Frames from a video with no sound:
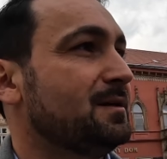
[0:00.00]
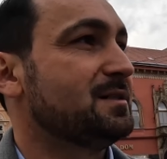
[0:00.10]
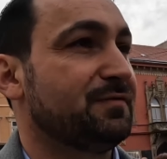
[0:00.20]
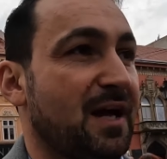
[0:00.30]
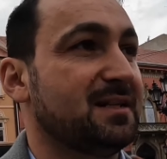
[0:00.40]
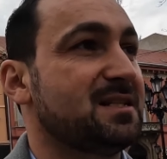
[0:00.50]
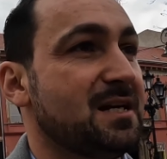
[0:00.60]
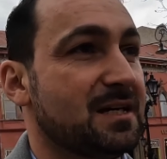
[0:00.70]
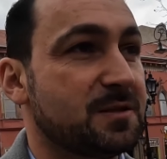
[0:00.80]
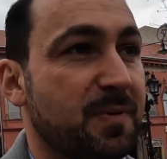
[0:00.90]
different
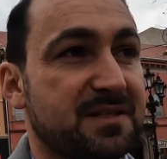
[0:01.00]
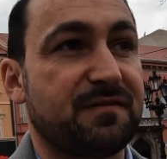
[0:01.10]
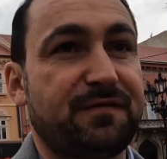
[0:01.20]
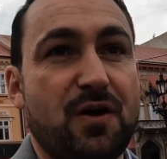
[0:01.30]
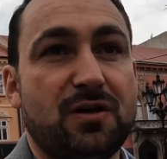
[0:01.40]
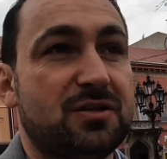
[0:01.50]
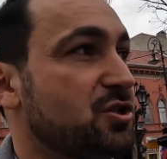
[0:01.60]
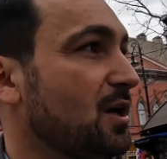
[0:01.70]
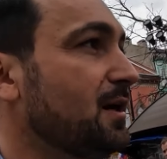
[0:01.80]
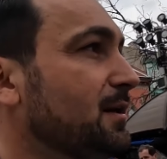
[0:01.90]
antiques, bits of
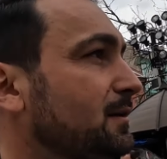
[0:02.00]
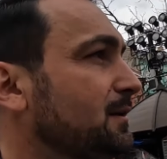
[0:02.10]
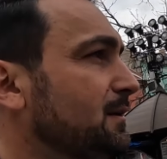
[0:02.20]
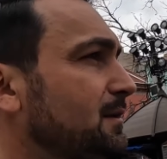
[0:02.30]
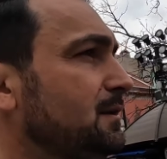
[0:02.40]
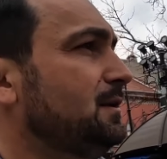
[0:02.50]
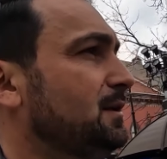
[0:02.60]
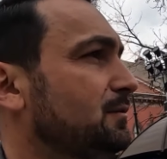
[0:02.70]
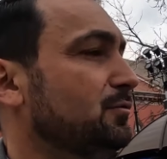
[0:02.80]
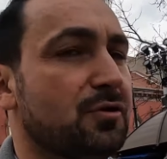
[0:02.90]
furniture,
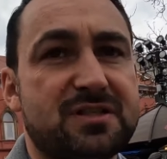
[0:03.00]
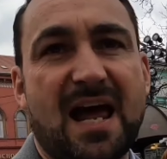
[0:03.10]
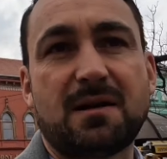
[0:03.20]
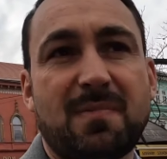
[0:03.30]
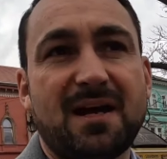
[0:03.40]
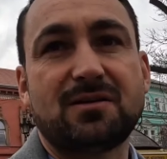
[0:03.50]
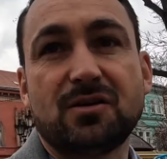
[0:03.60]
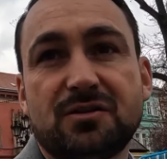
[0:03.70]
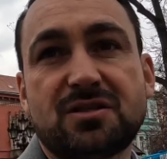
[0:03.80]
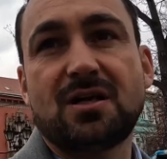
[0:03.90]
rugs, handmade
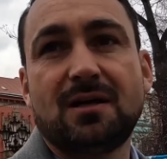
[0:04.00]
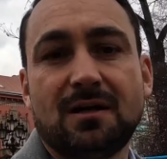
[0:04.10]
goods.